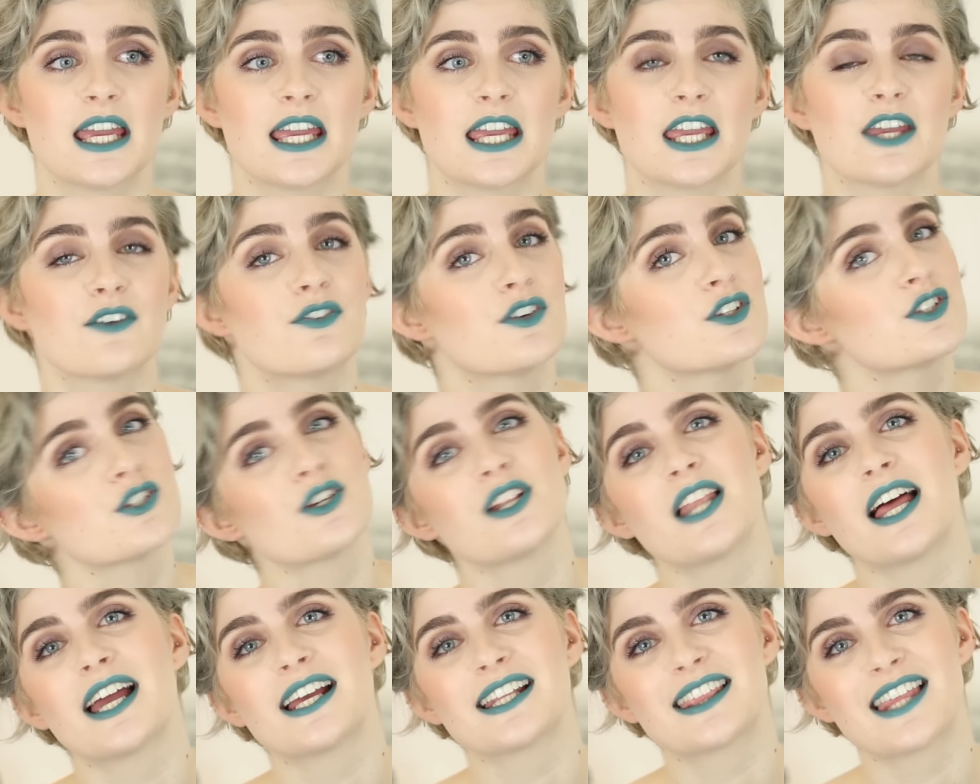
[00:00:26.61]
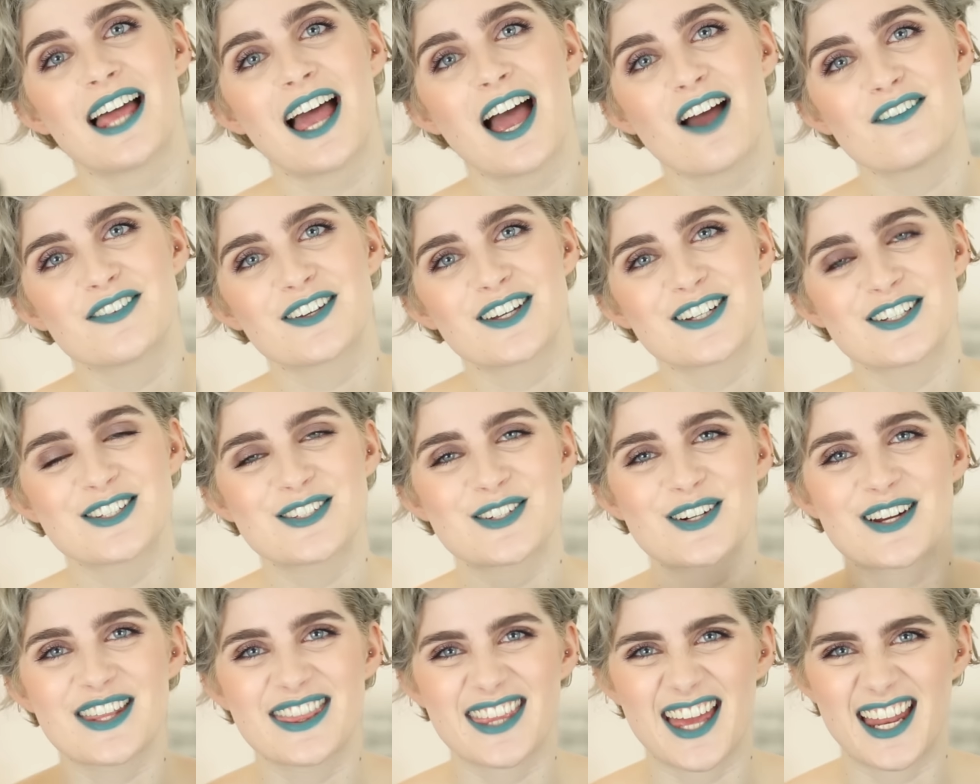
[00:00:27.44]
if you do like the heavy
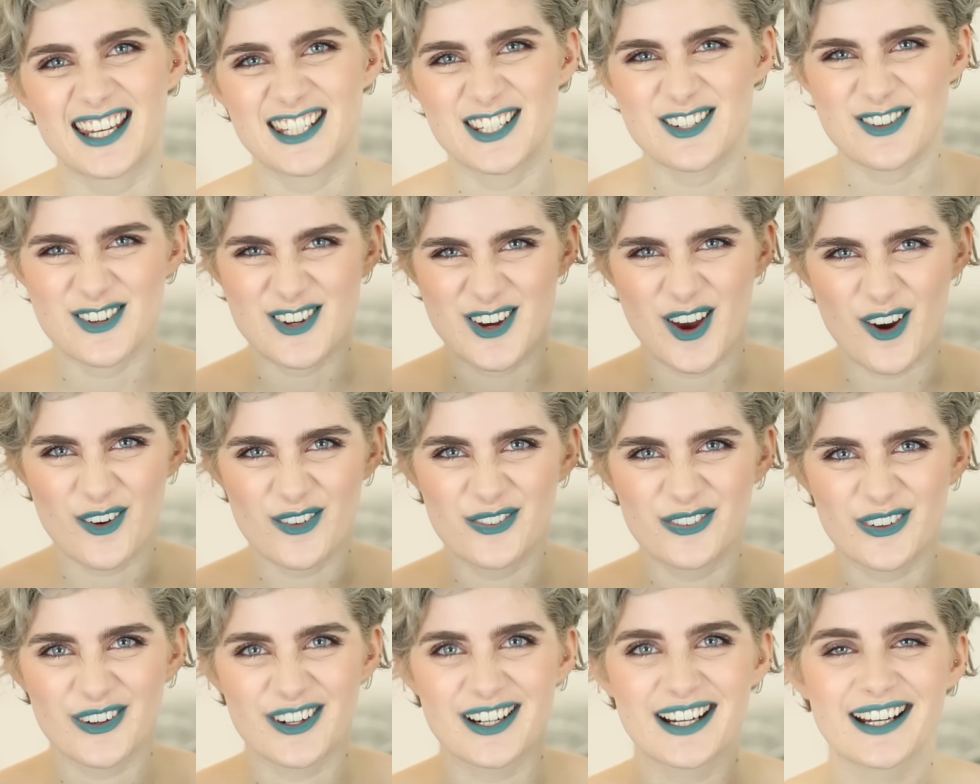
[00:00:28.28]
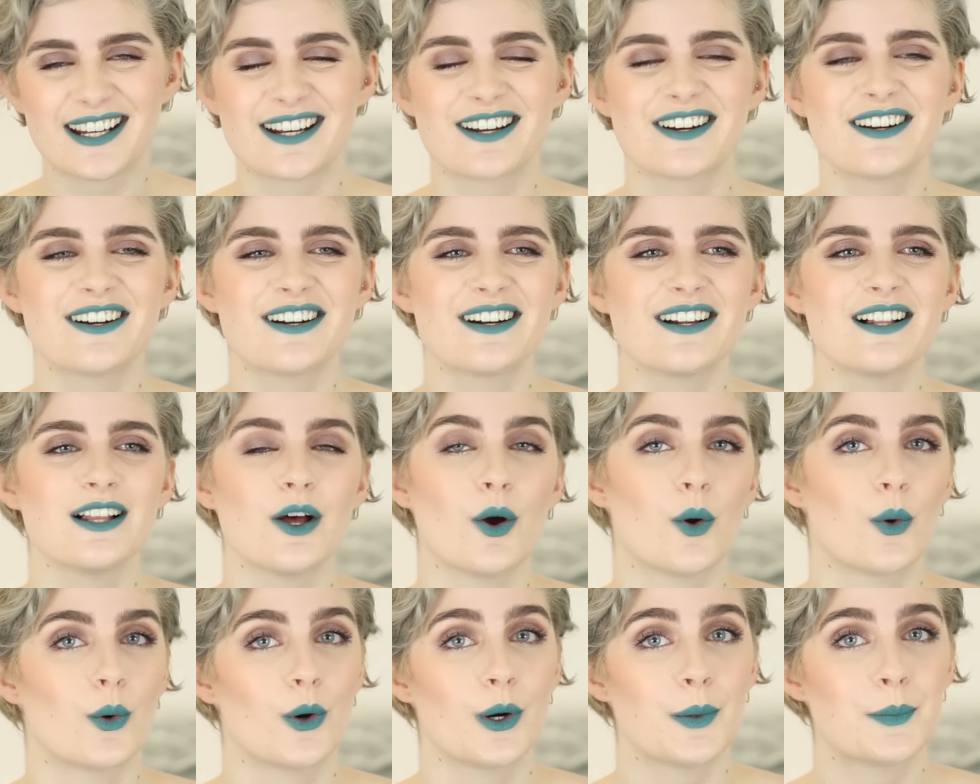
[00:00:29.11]
contour, then you go for it, girl
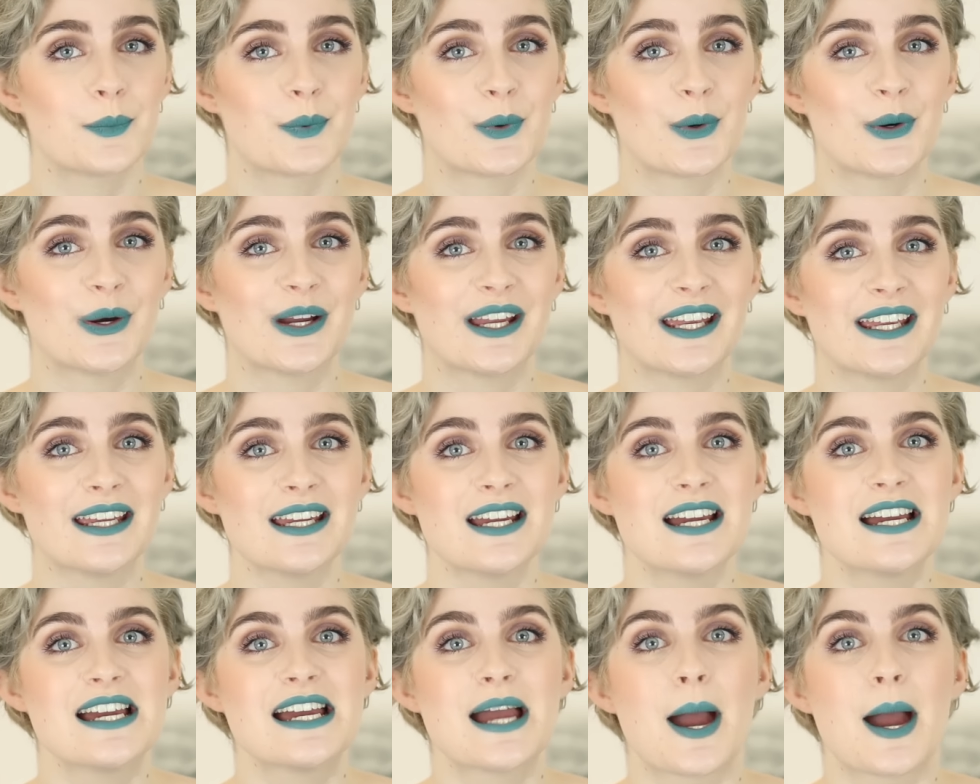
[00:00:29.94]
or boy.